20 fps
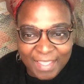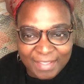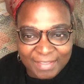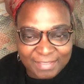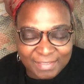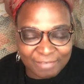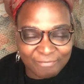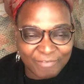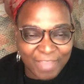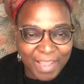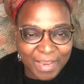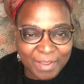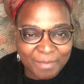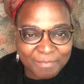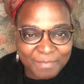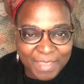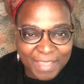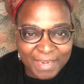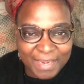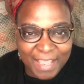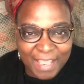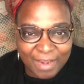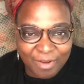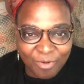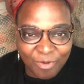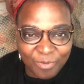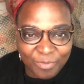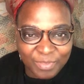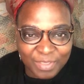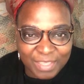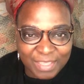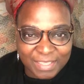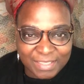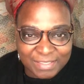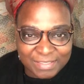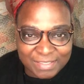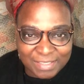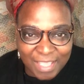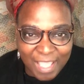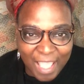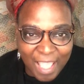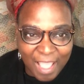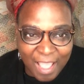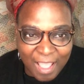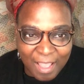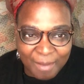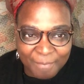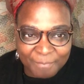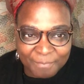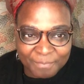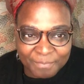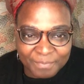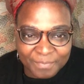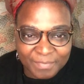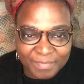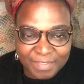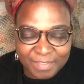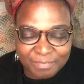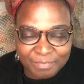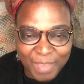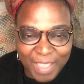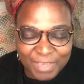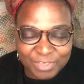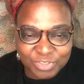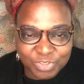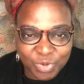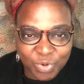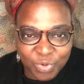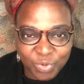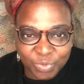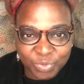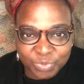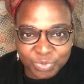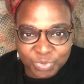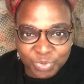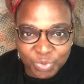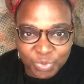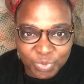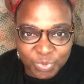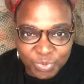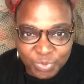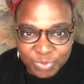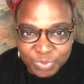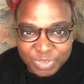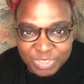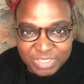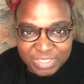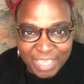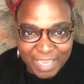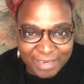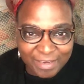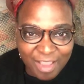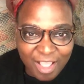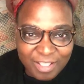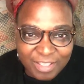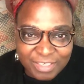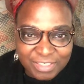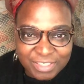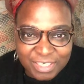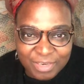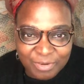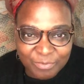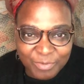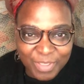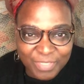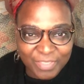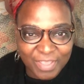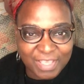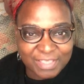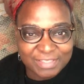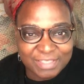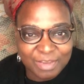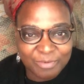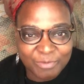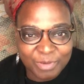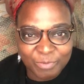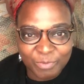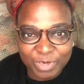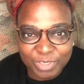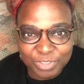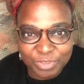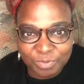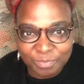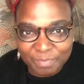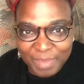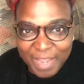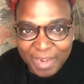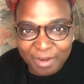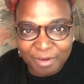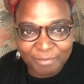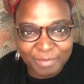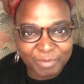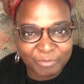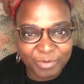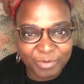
development and all these special tools and technology with us that we want to do them better. I mean,